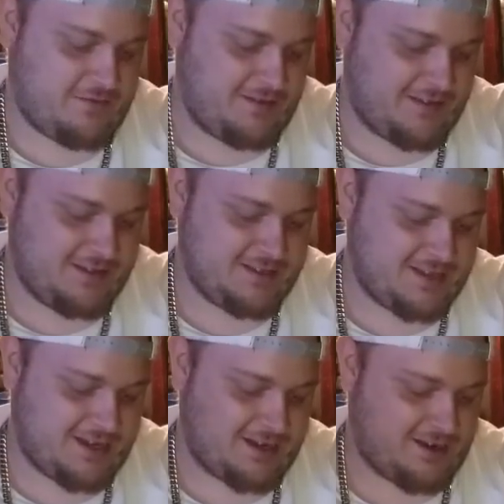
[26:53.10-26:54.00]
one's at least
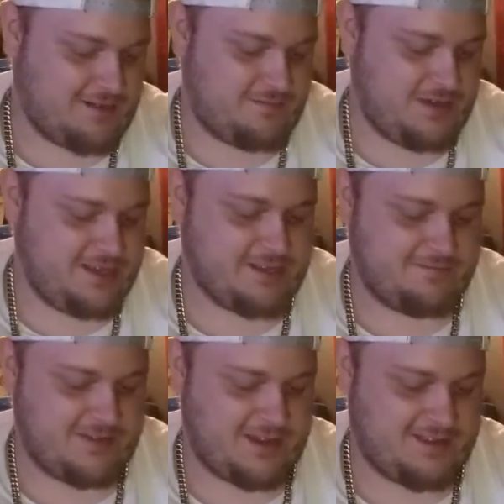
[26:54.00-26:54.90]
not trying to be
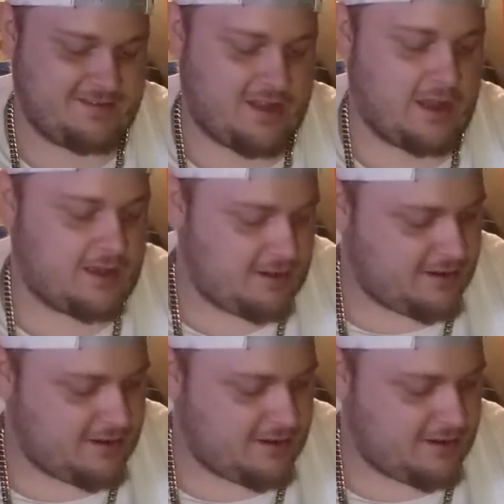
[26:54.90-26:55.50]
something. It's not.